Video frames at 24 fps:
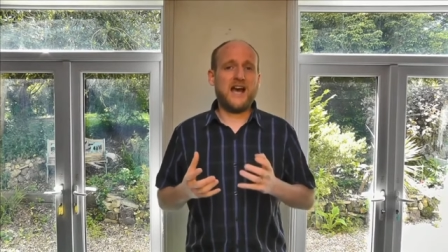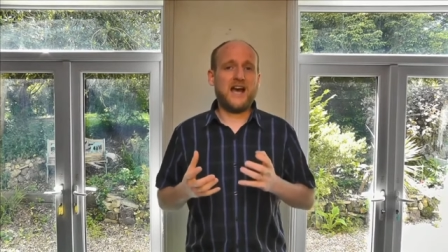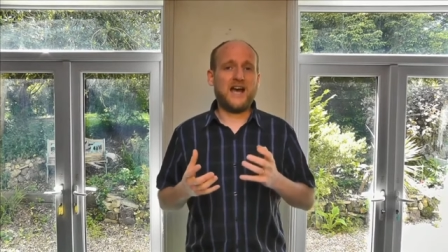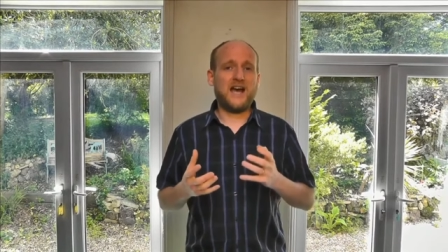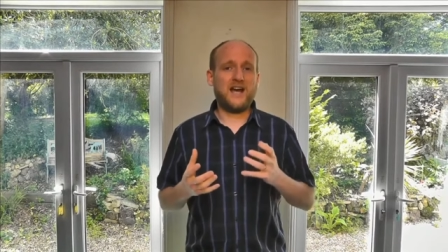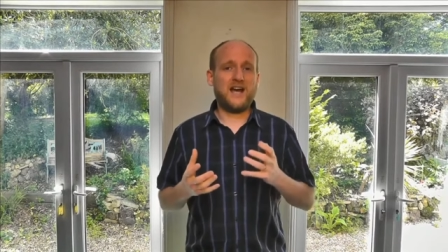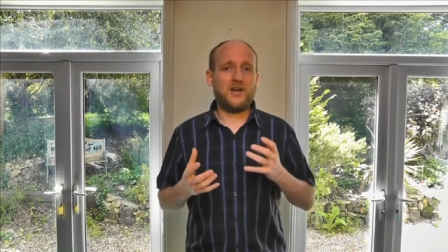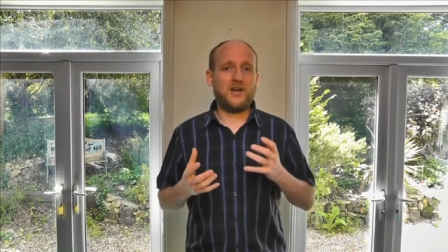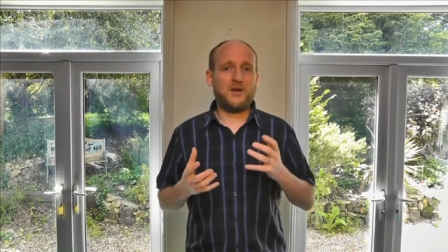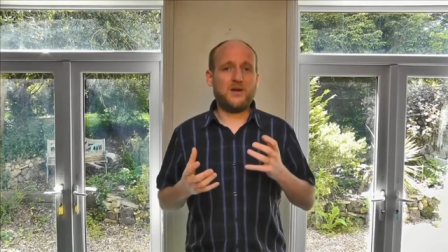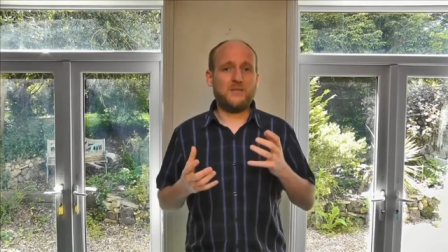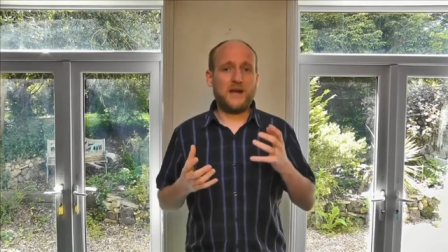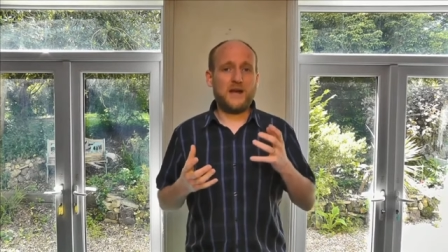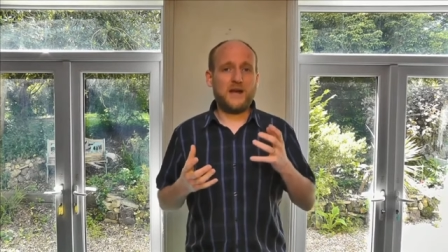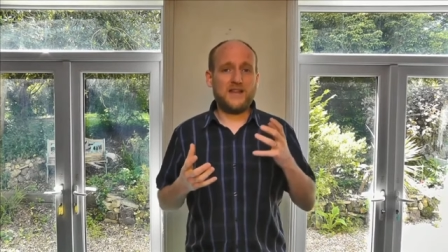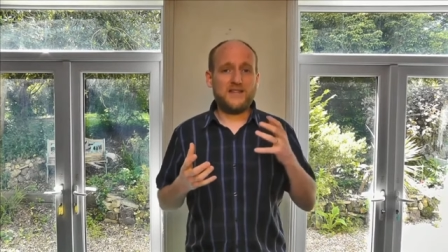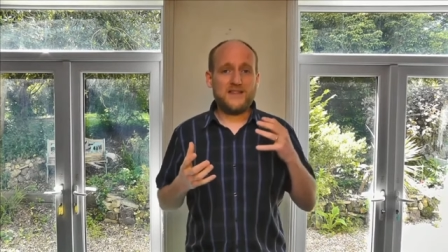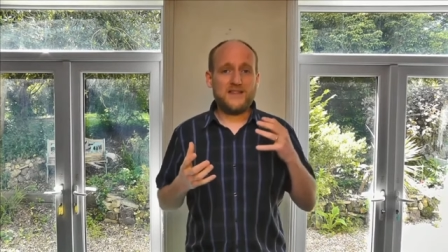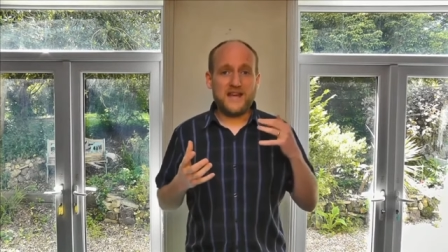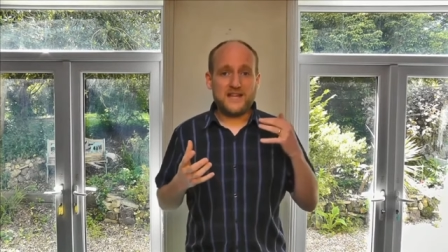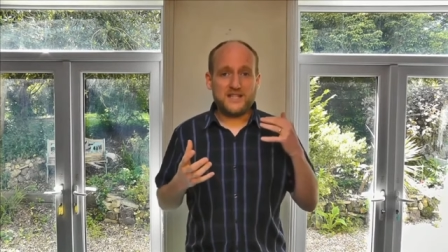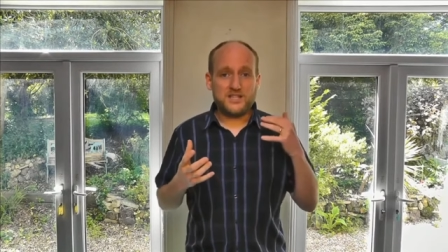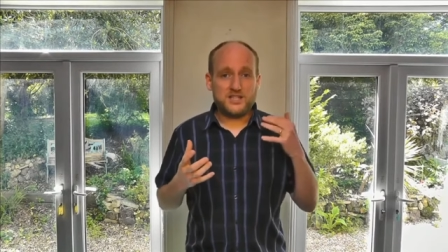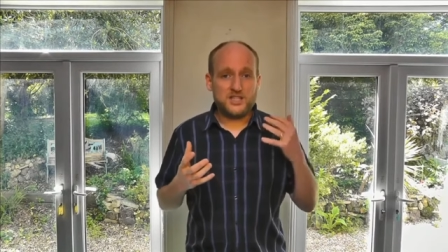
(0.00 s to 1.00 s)
Um,
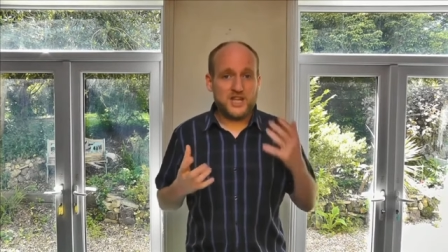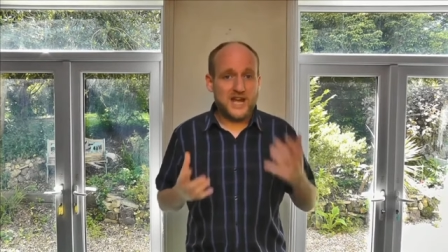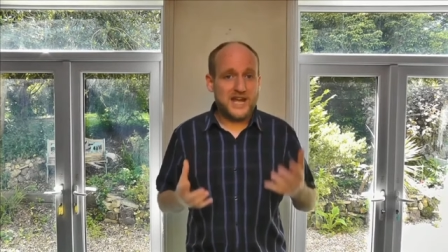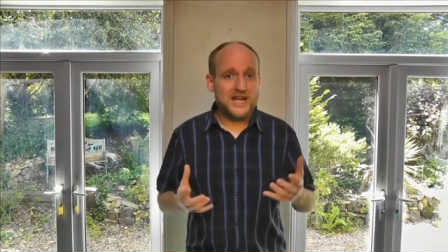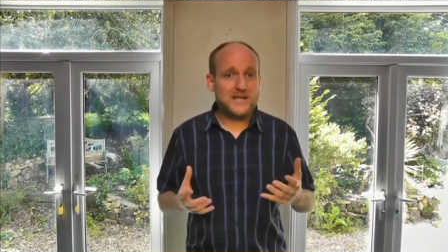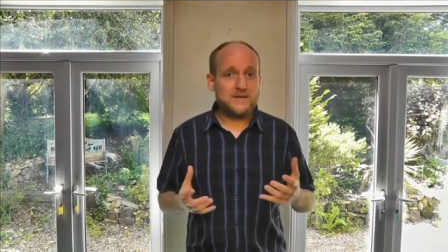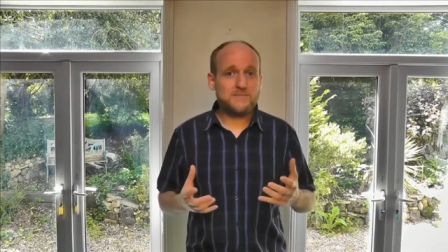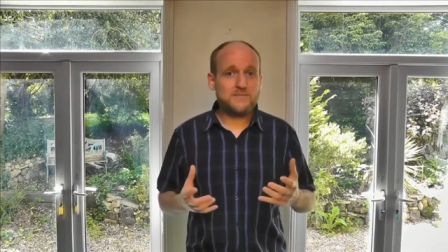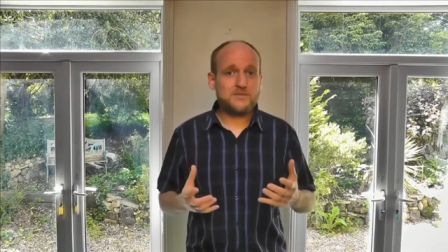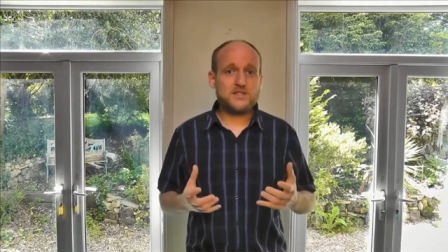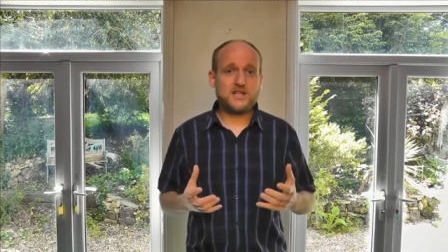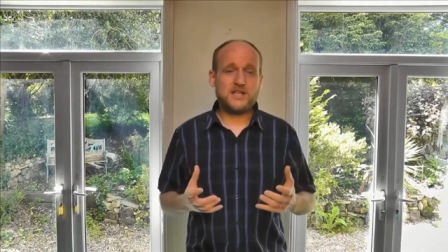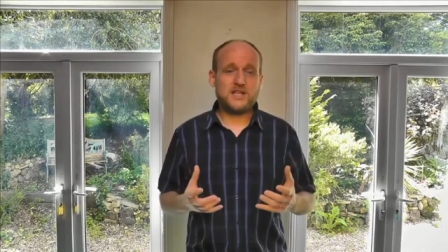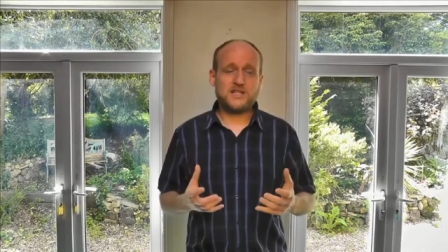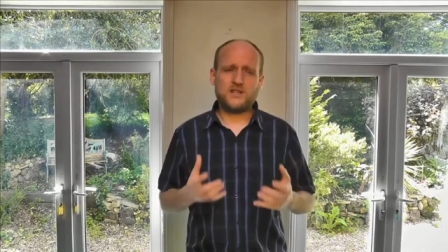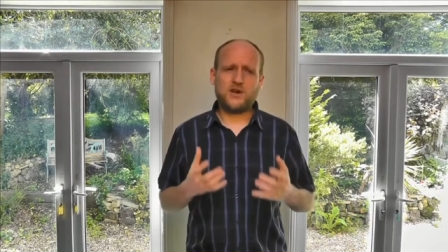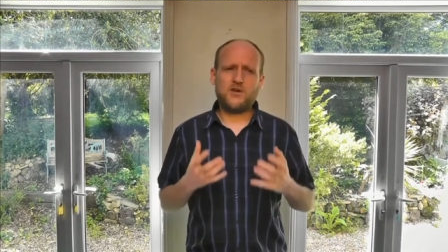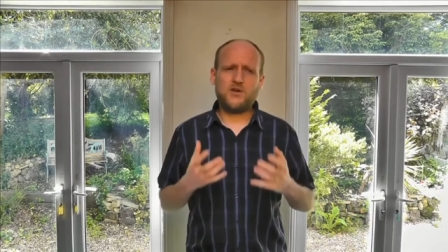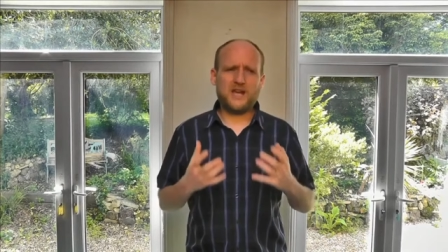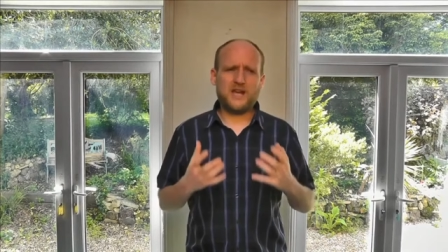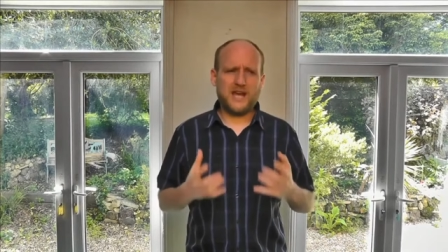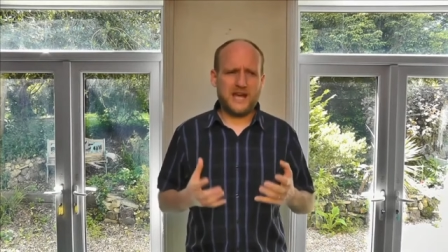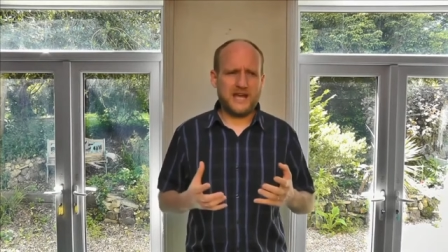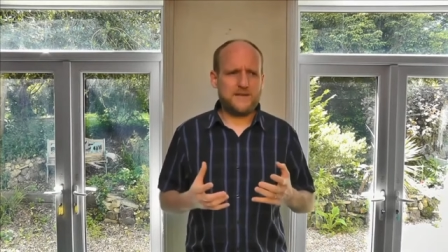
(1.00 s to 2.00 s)
and then James says,
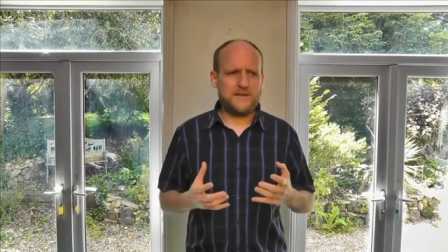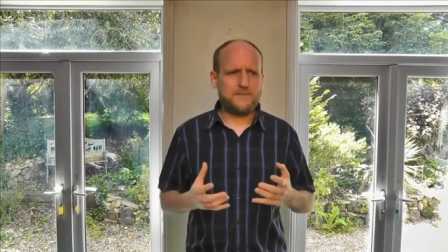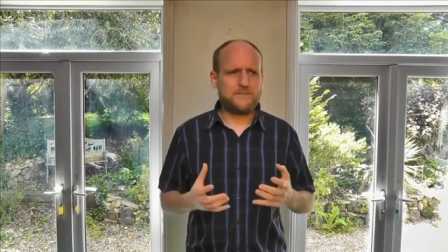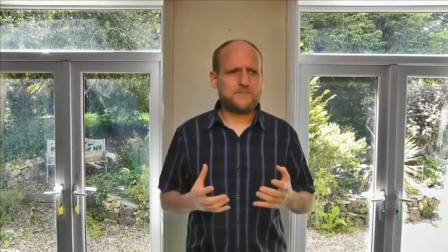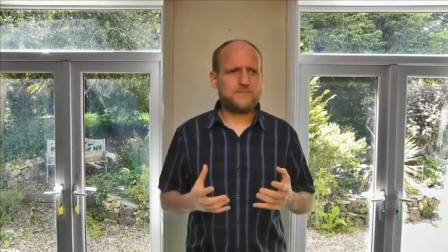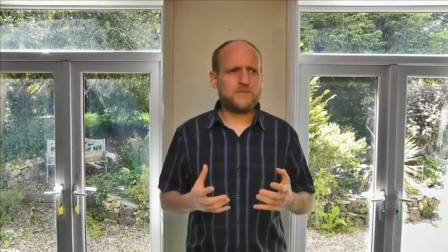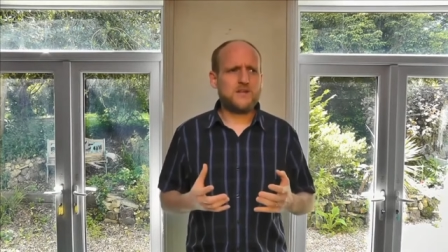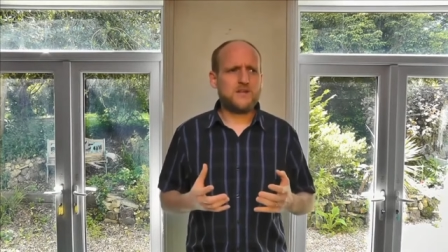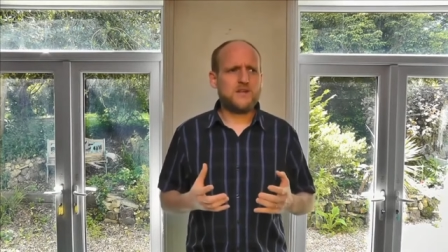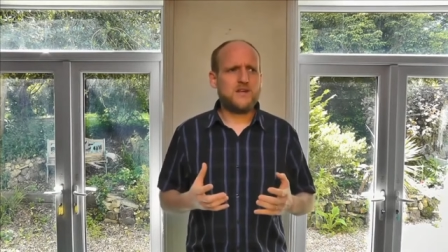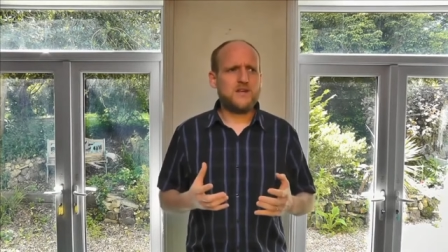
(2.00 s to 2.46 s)
Okay,